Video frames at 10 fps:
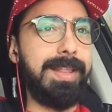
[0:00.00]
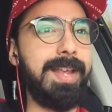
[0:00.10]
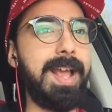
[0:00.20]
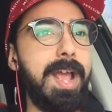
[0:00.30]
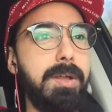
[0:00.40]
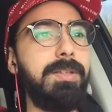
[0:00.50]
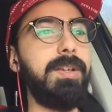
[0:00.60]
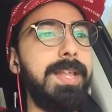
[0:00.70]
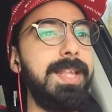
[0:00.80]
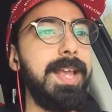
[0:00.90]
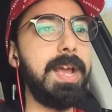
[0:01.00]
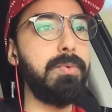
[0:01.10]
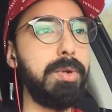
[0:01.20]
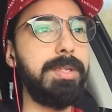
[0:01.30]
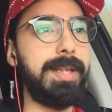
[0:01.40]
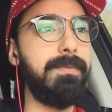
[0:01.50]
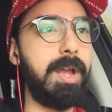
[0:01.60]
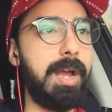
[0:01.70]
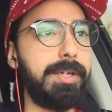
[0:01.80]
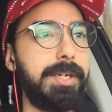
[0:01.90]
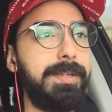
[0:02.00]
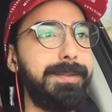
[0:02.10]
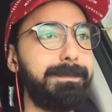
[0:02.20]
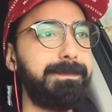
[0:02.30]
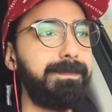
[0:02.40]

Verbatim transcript: And then I also, and then I got real self conscious